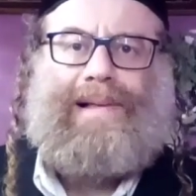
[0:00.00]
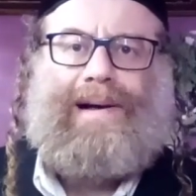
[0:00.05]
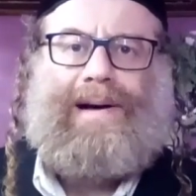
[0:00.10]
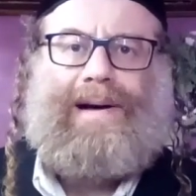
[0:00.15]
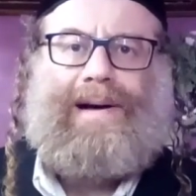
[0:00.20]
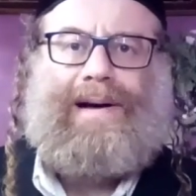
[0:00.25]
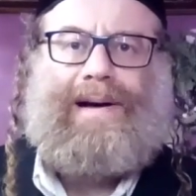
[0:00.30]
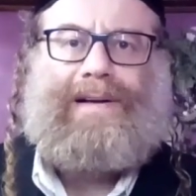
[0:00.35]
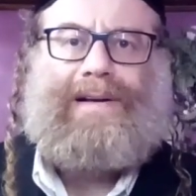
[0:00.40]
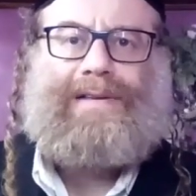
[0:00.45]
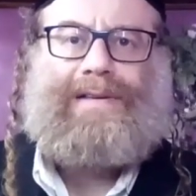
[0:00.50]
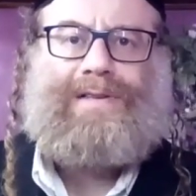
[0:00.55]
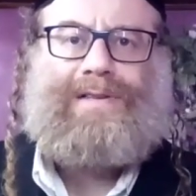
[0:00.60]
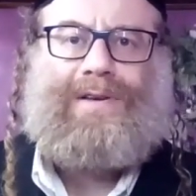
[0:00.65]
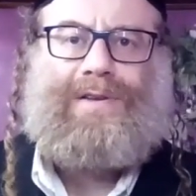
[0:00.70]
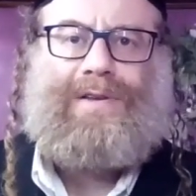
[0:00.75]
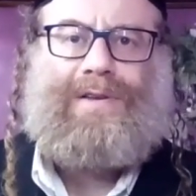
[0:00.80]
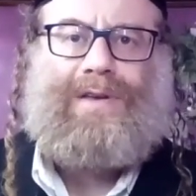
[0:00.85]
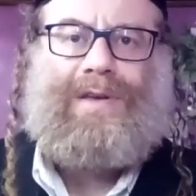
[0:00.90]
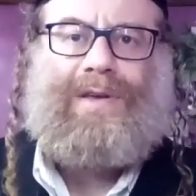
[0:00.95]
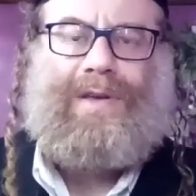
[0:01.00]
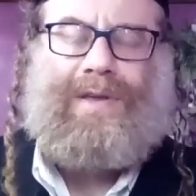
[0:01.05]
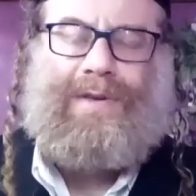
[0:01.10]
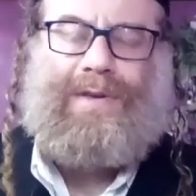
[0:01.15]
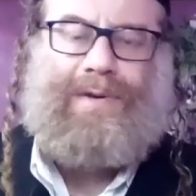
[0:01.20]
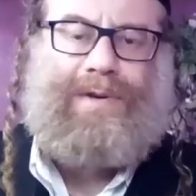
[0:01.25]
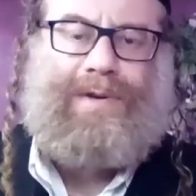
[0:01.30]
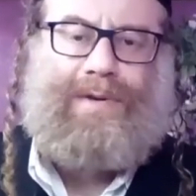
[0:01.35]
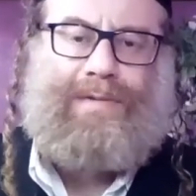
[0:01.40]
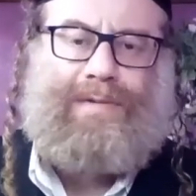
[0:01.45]
uh, so
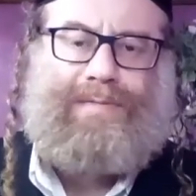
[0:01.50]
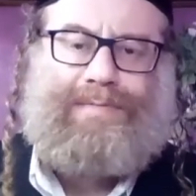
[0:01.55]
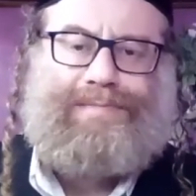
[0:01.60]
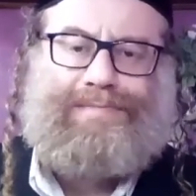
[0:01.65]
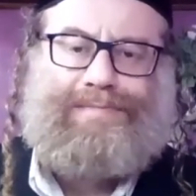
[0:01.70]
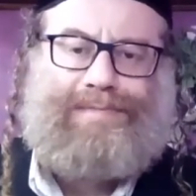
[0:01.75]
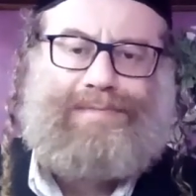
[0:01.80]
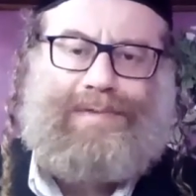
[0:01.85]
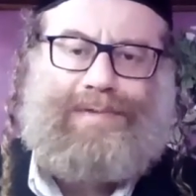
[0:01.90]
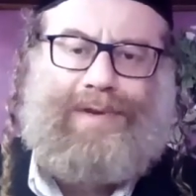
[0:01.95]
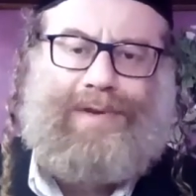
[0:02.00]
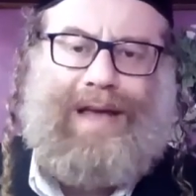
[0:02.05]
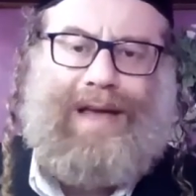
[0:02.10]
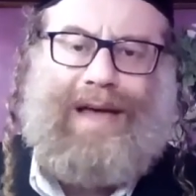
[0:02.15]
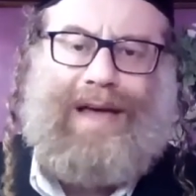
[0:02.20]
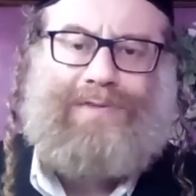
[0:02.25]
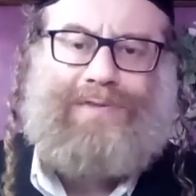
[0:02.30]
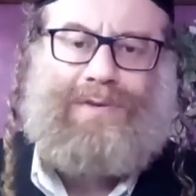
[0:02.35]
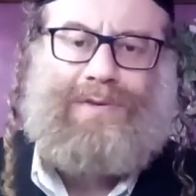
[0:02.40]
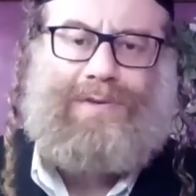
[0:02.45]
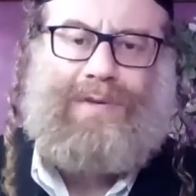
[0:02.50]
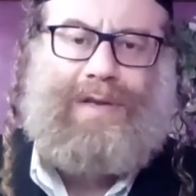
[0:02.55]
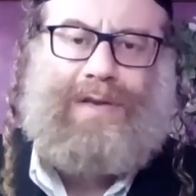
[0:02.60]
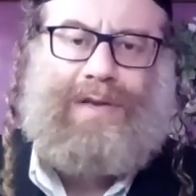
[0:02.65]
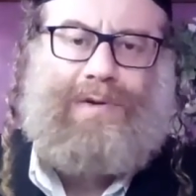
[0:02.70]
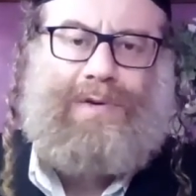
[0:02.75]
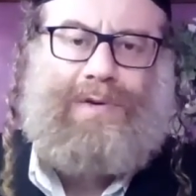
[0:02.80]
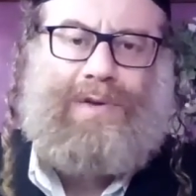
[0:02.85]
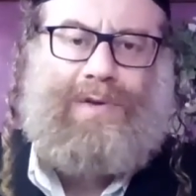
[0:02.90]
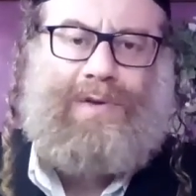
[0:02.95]
you don't you don't have to
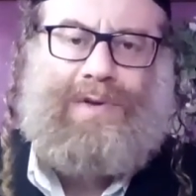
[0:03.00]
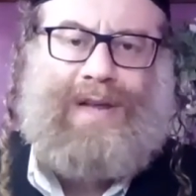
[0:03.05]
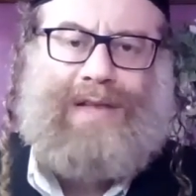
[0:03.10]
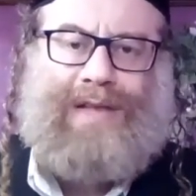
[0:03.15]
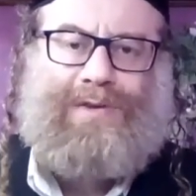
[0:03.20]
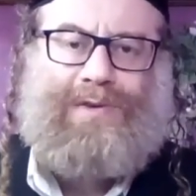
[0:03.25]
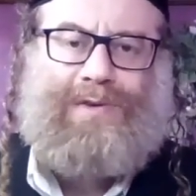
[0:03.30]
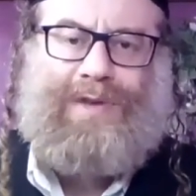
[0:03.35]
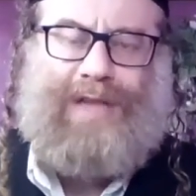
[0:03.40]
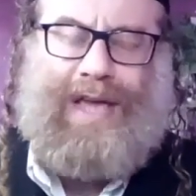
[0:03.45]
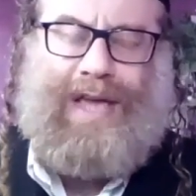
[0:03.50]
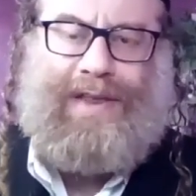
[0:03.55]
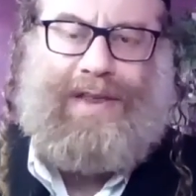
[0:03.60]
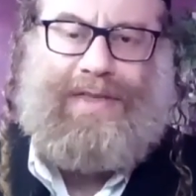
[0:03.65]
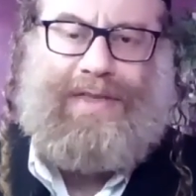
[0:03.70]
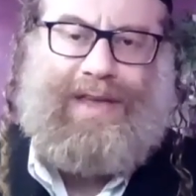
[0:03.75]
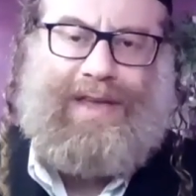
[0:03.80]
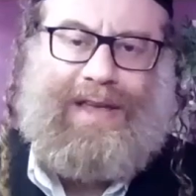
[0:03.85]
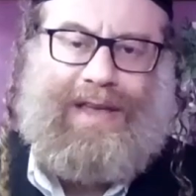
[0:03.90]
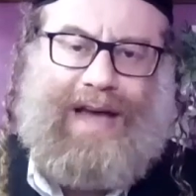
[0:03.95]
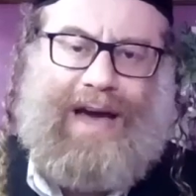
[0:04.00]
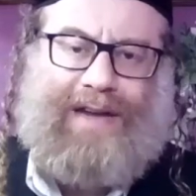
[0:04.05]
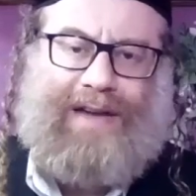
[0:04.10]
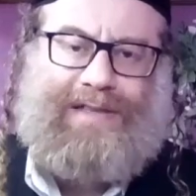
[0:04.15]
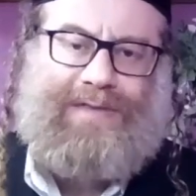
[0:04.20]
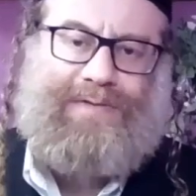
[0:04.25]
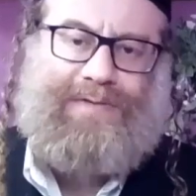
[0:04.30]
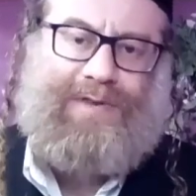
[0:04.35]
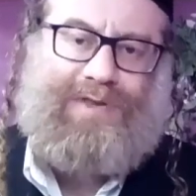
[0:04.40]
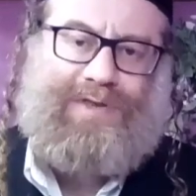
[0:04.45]
you you're not doing anything
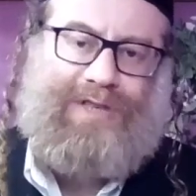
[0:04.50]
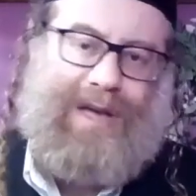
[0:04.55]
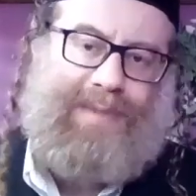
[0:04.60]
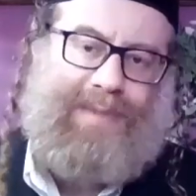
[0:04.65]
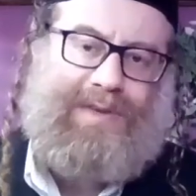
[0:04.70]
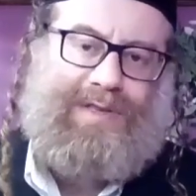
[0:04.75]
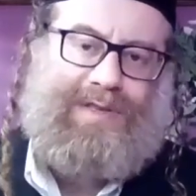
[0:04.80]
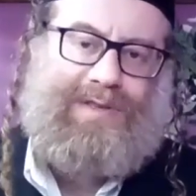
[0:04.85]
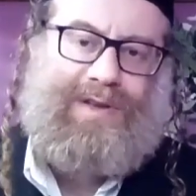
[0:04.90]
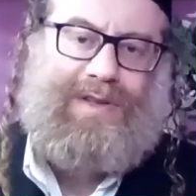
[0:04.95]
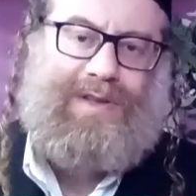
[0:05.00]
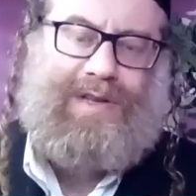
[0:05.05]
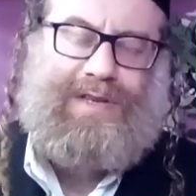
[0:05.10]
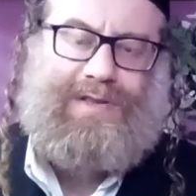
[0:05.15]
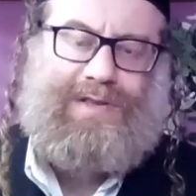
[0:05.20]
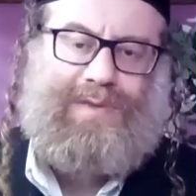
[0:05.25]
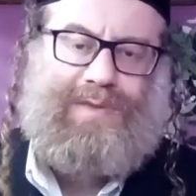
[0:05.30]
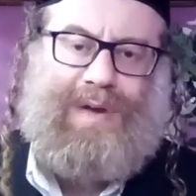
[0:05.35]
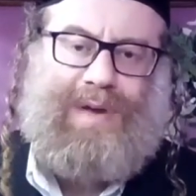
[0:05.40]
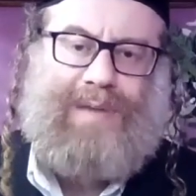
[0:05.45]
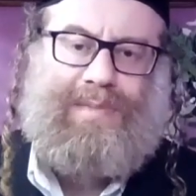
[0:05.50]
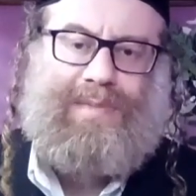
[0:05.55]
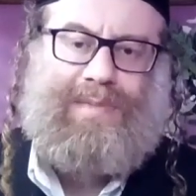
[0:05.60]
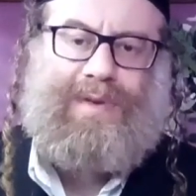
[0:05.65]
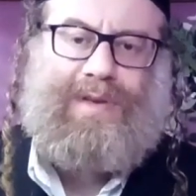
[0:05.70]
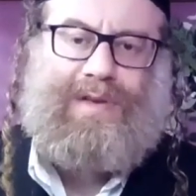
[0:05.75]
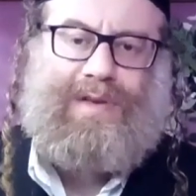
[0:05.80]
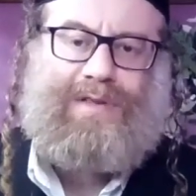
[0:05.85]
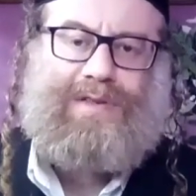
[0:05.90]
active on Shabbos, so there is no problem.